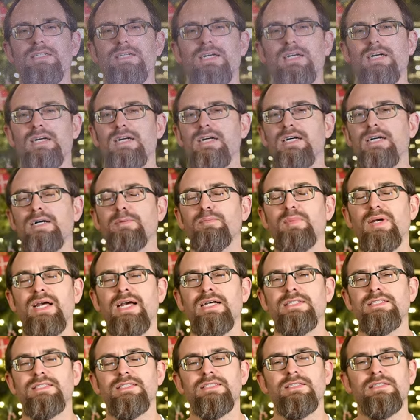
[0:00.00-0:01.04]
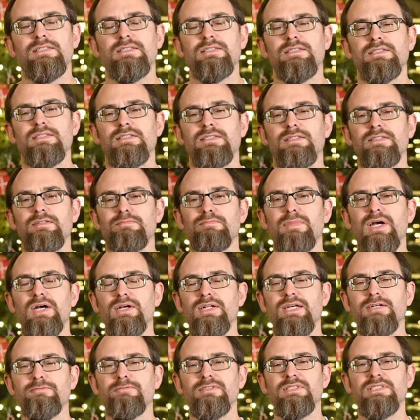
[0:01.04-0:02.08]
Uh, up at
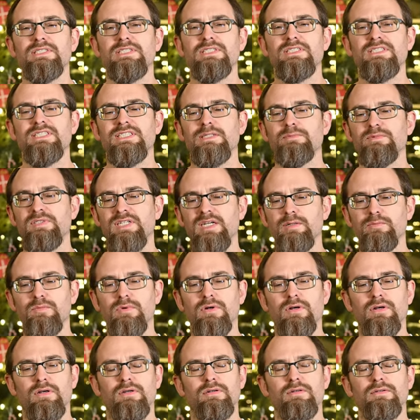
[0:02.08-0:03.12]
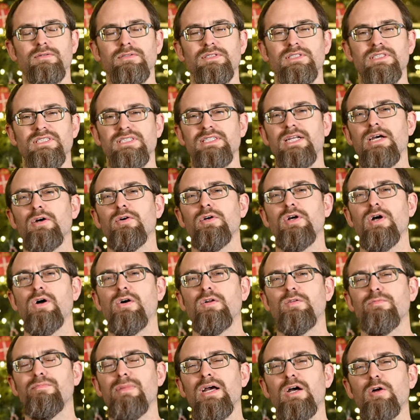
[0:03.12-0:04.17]
Mount Evans in September, which is now
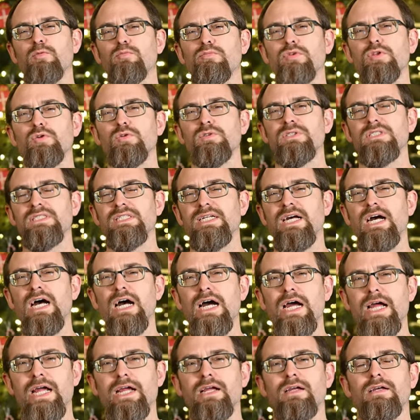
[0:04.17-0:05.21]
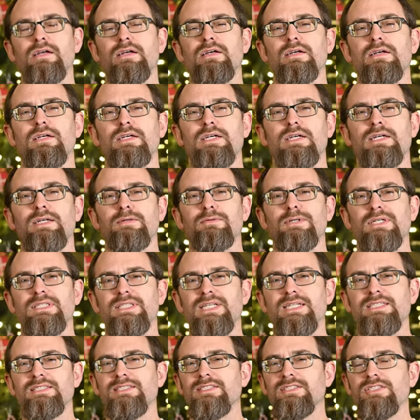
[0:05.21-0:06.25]
called Mount Blue Sky. But
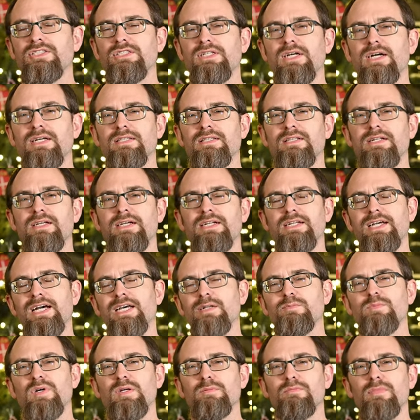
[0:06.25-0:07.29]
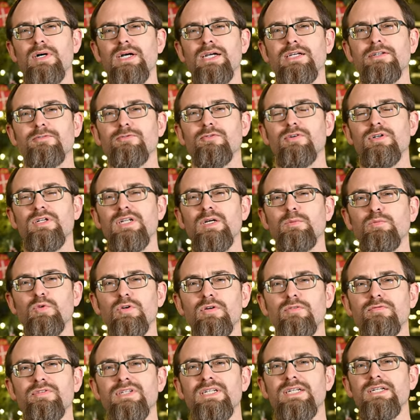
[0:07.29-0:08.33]
that's a shot that I'd had in my mind for a
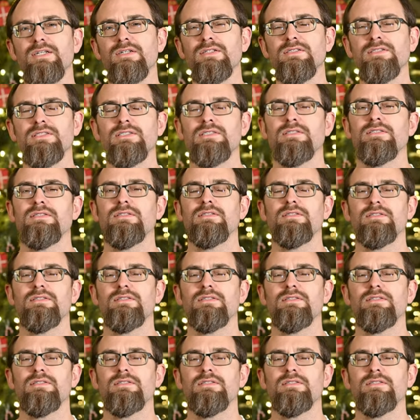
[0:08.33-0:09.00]
number of years,